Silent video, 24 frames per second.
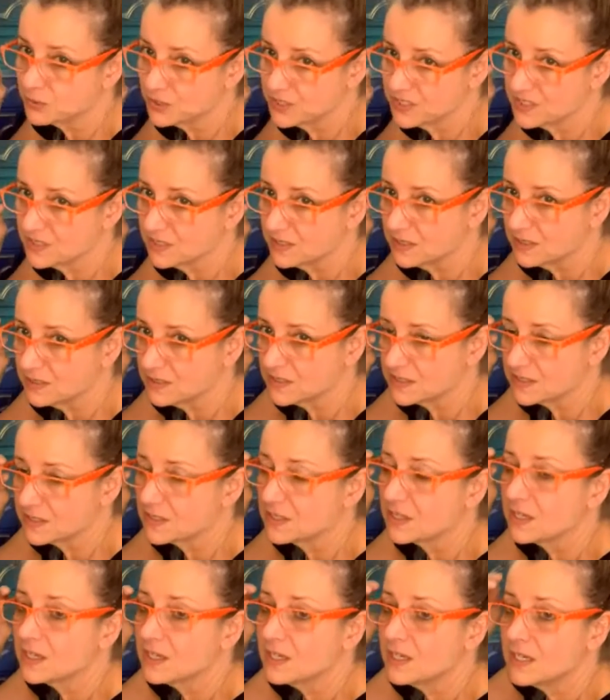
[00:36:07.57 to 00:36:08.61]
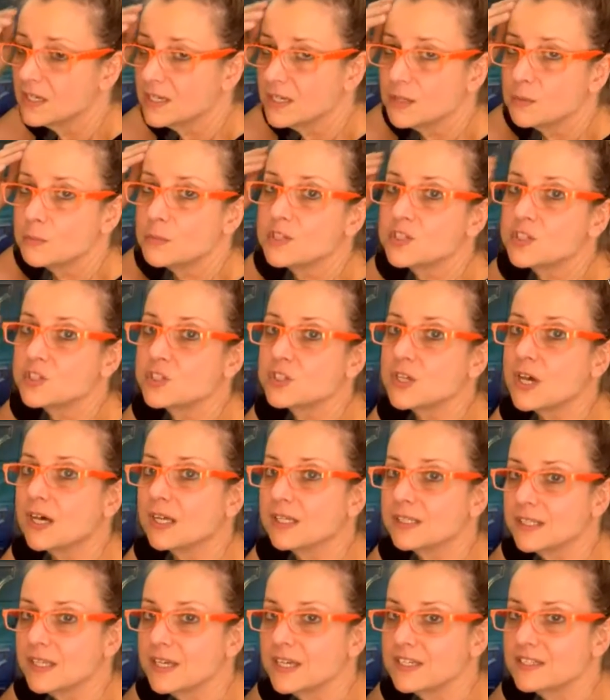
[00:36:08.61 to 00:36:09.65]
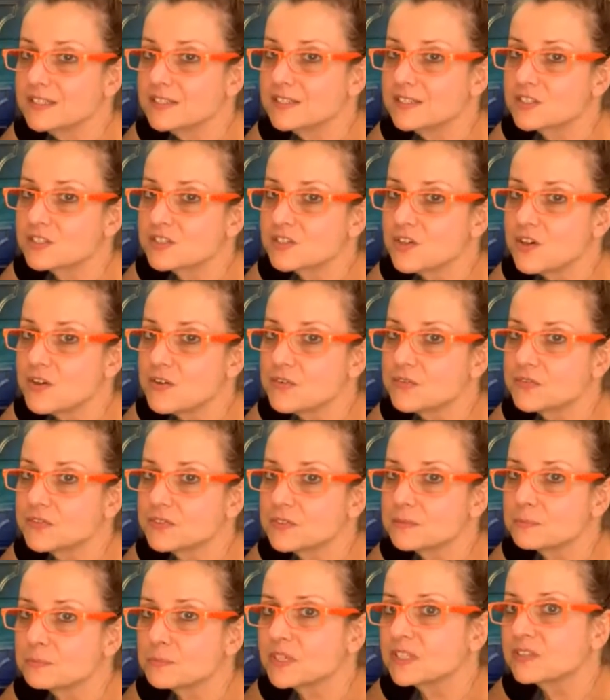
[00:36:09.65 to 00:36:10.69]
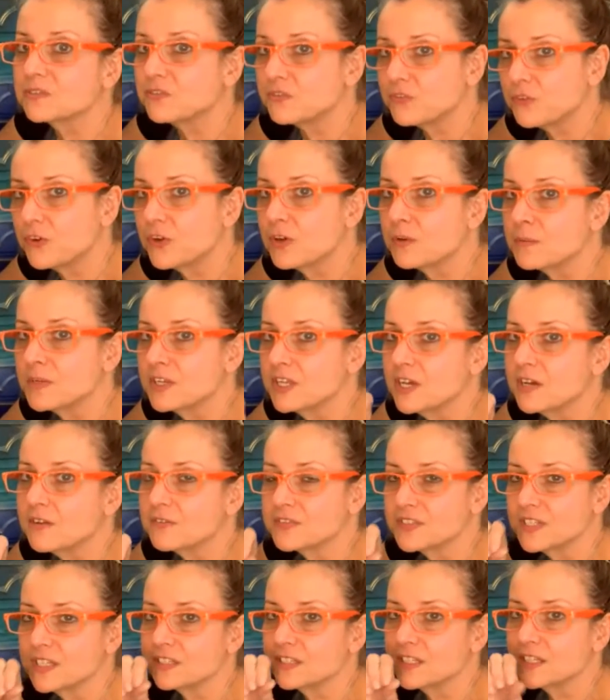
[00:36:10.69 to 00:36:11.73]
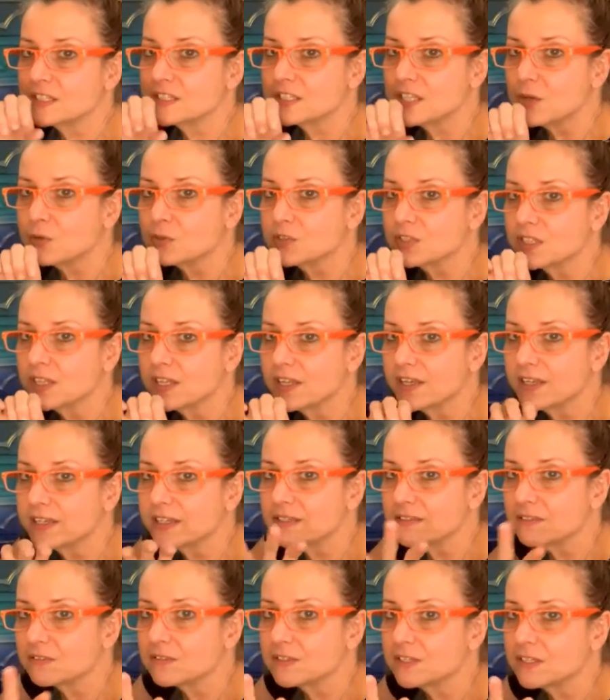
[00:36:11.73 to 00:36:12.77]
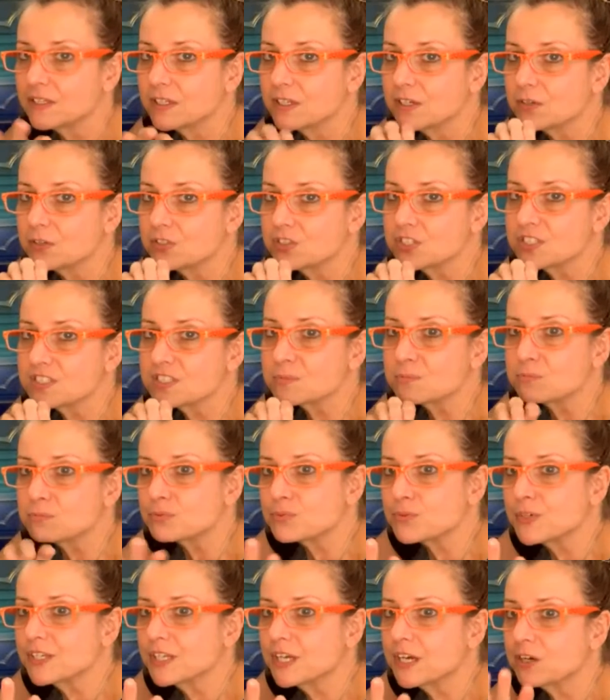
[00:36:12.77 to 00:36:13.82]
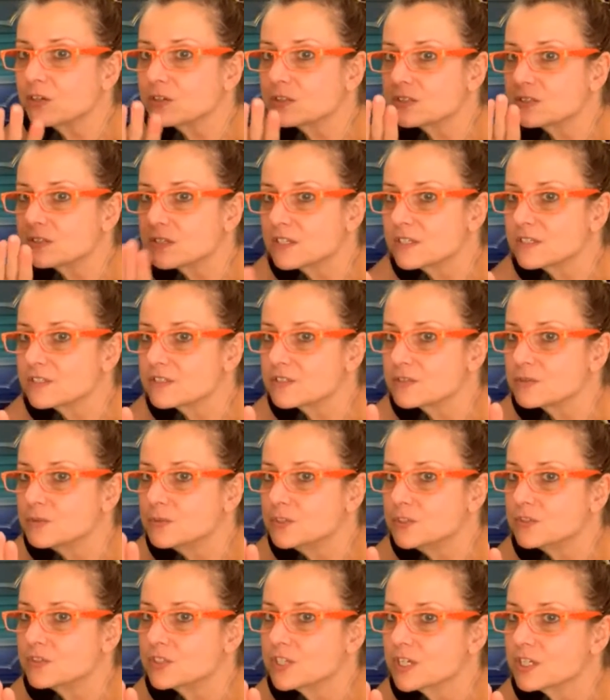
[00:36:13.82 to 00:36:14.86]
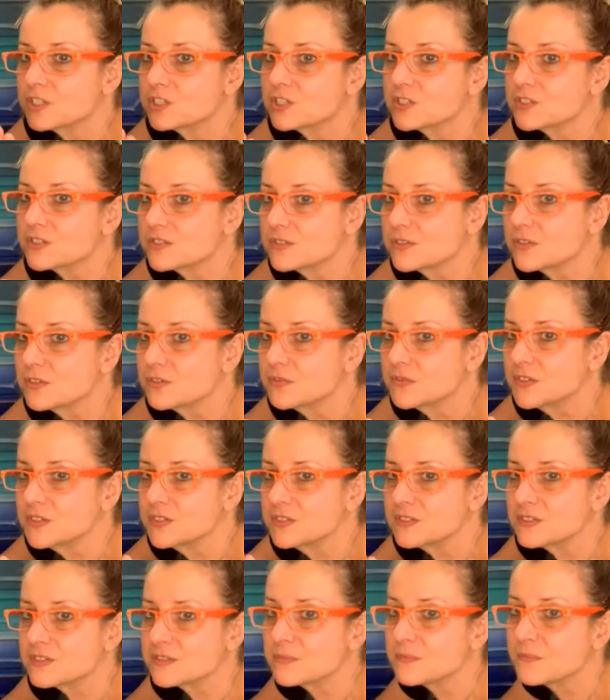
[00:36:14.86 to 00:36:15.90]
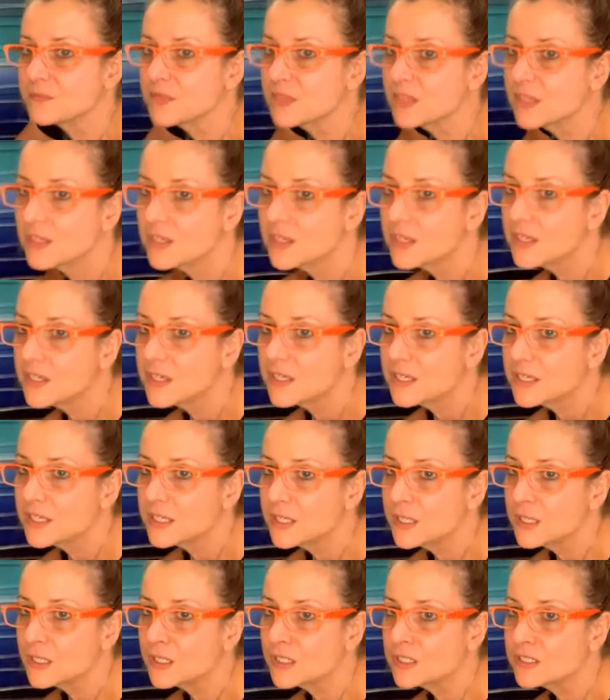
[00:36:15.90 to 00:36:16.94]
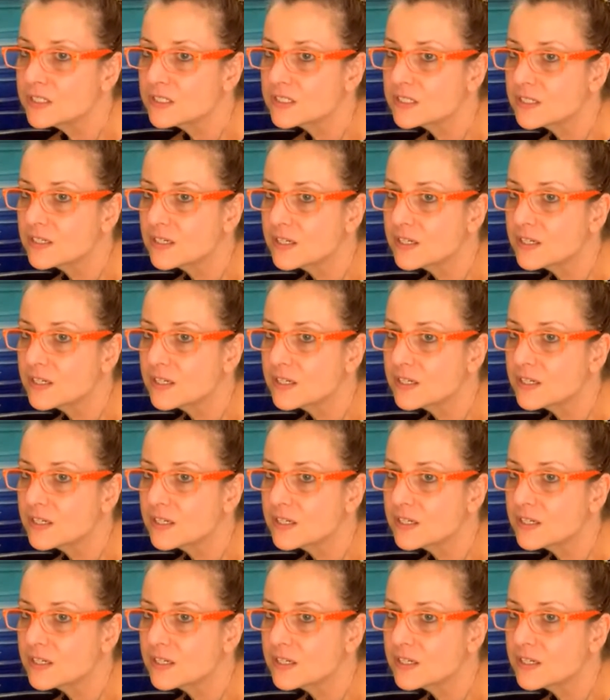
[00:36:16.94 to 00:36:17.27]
bristles, which are nice and soft, but firm enough that they don't like, you know, just spread out as soon you touch a surface. And